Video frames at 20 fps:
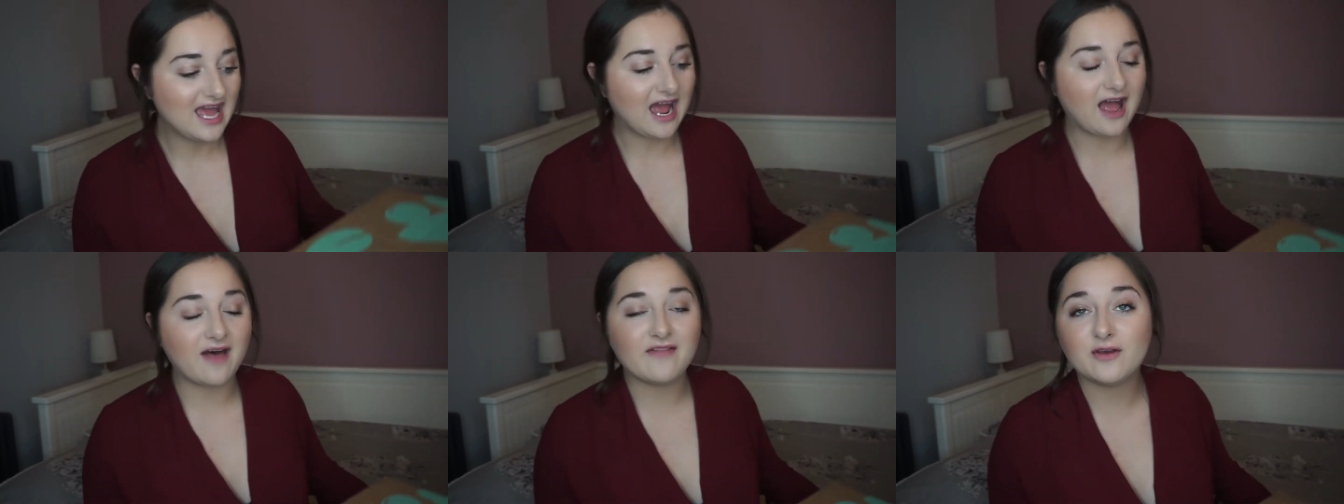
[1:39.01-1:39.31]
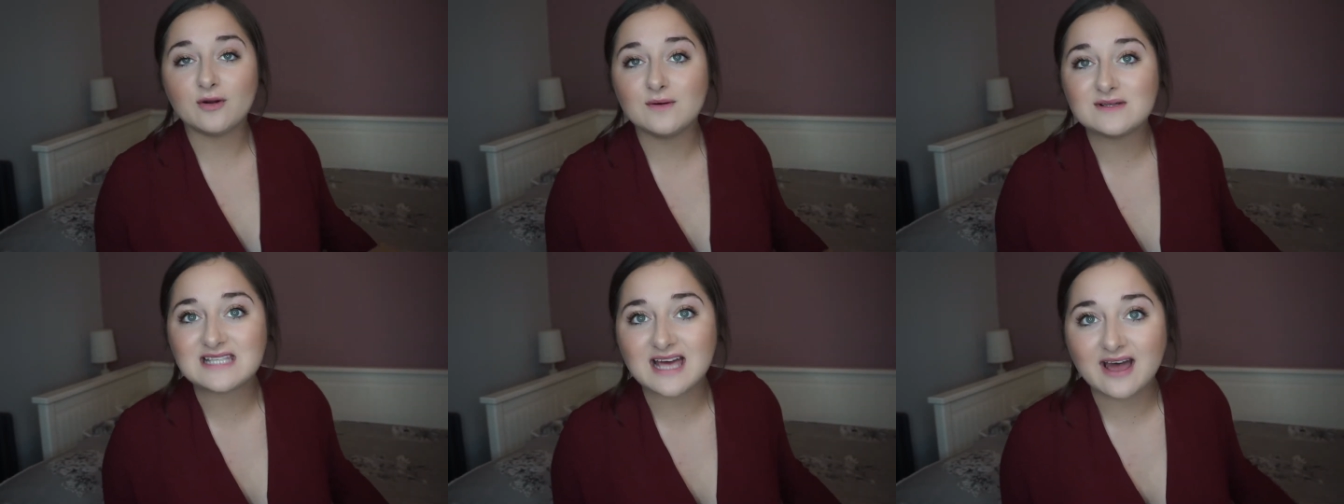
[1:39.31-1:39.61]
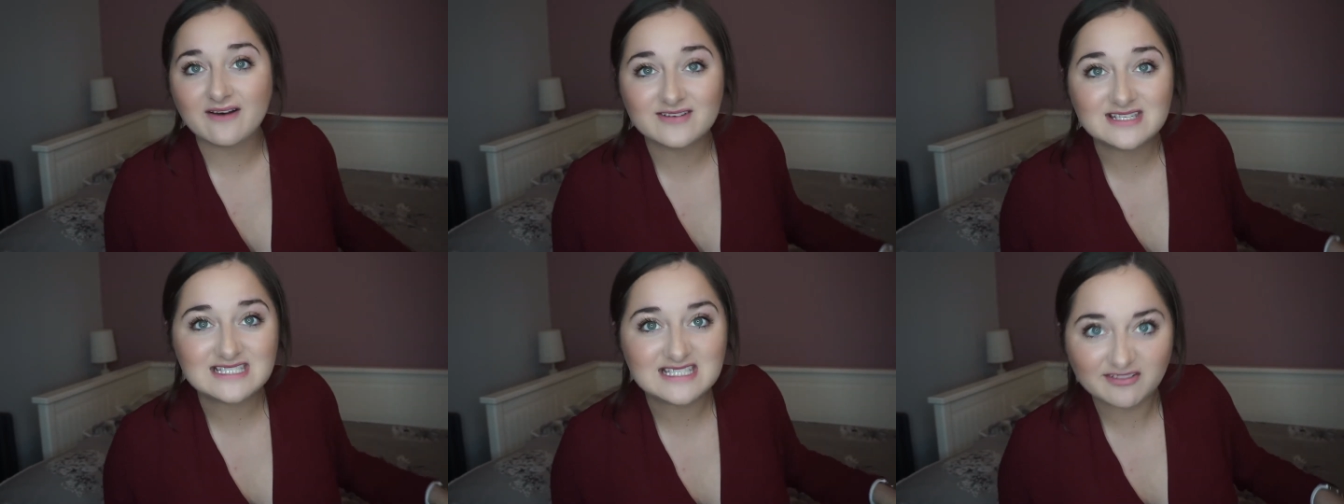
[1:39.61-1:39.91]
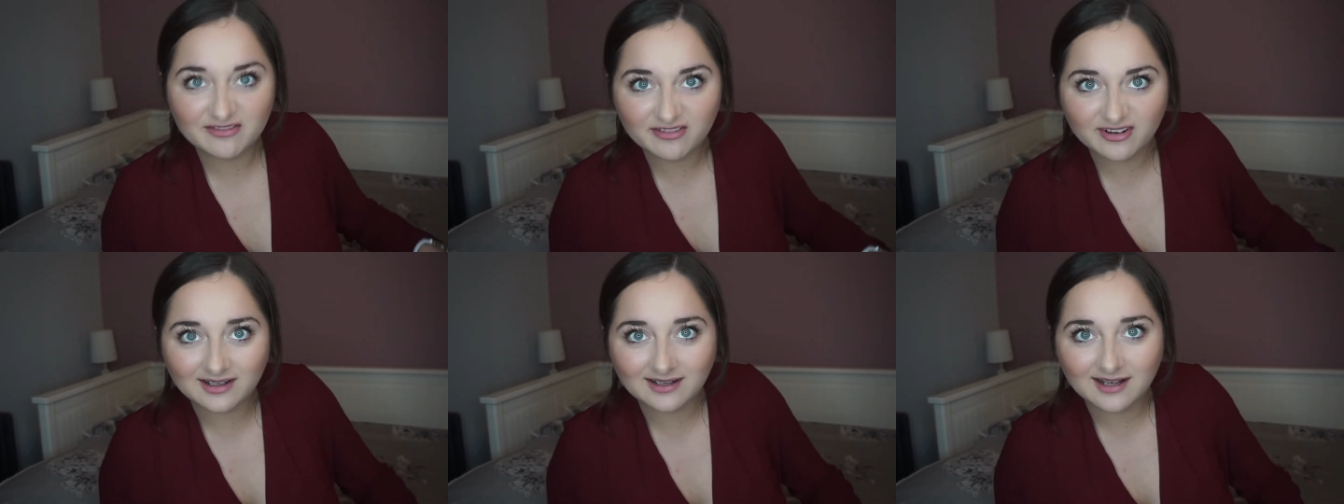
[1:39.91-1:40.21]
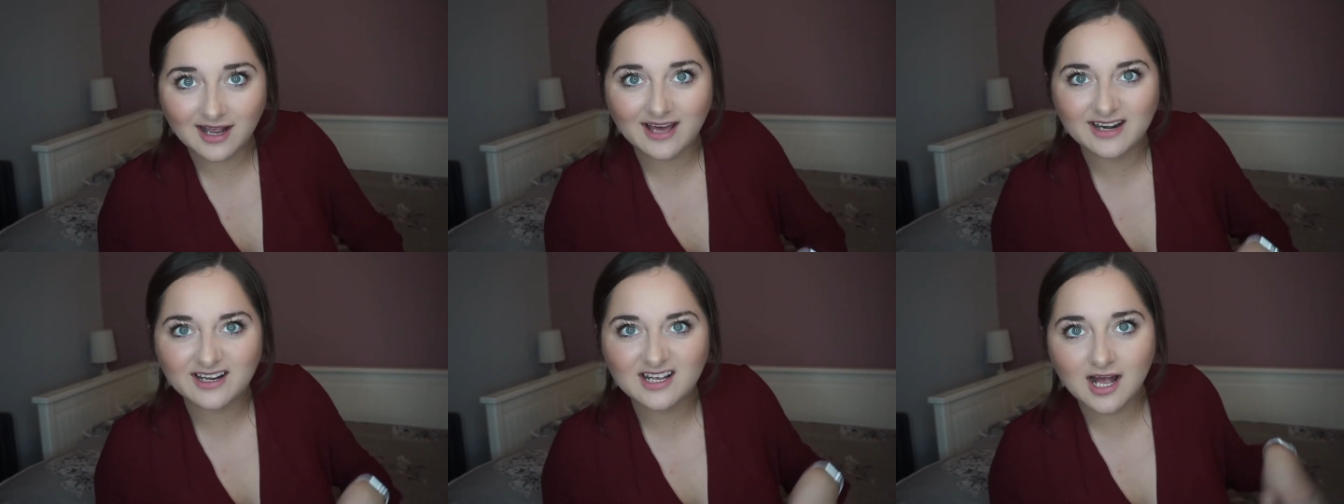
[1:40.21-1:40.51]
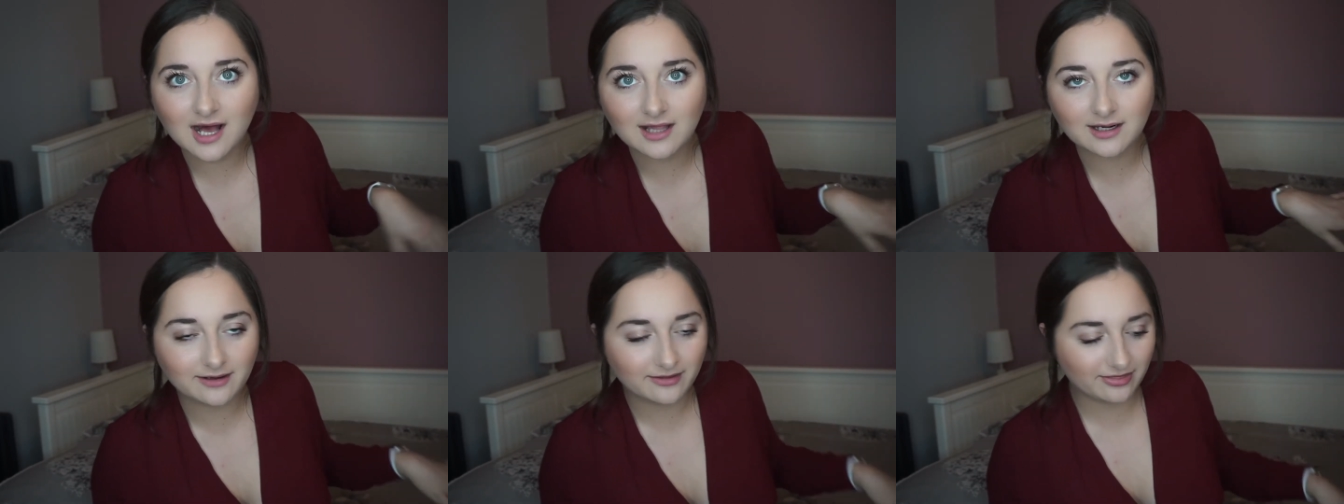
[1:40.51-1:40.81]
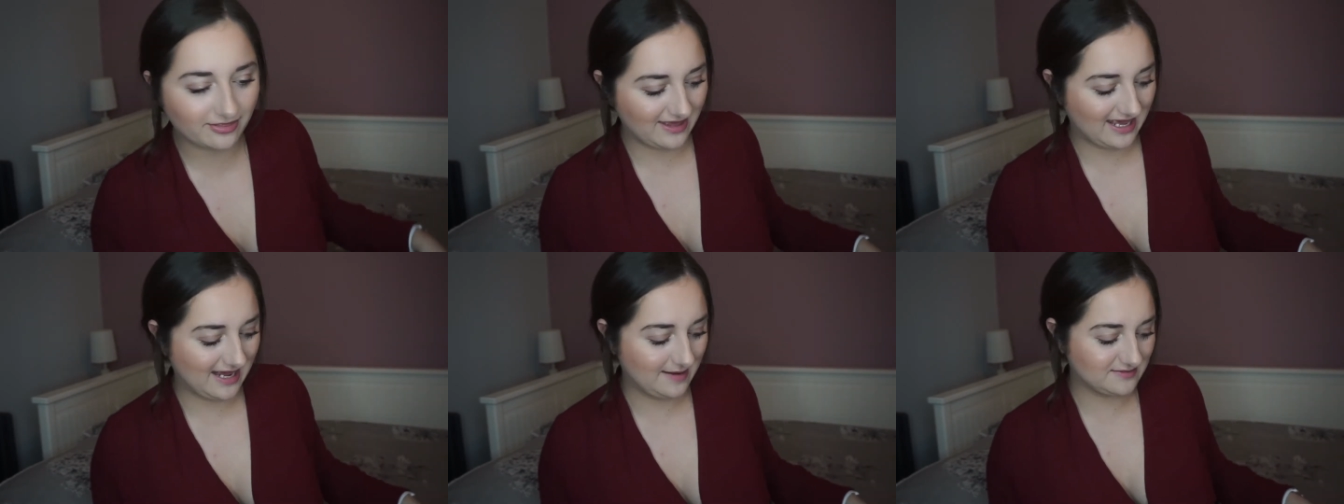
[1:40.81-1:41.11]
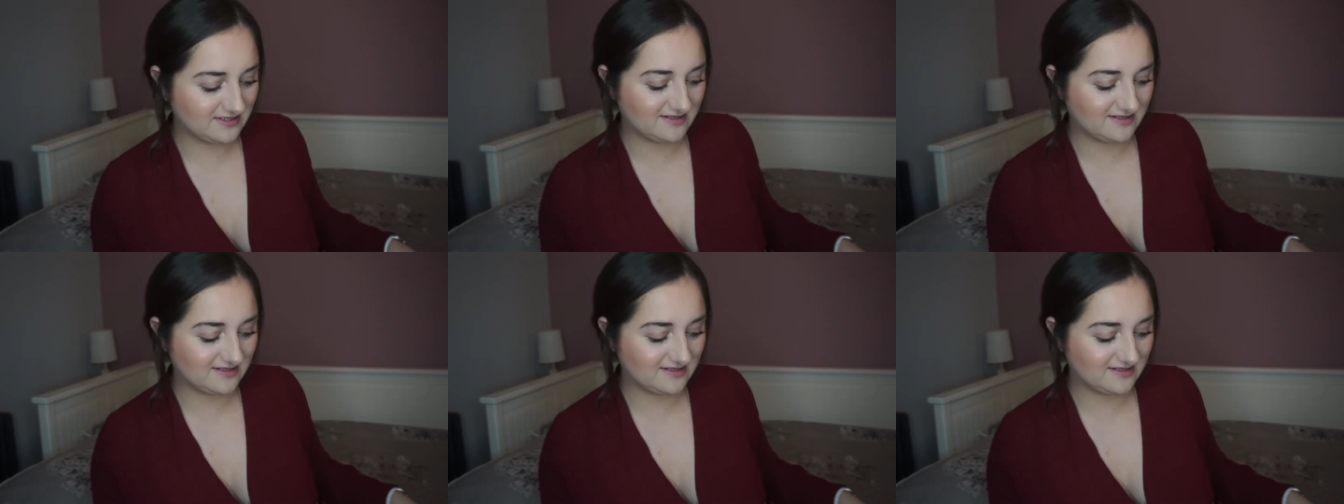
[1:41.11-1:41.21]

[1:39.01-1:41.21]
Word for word: and they always have a different kind of colour theme.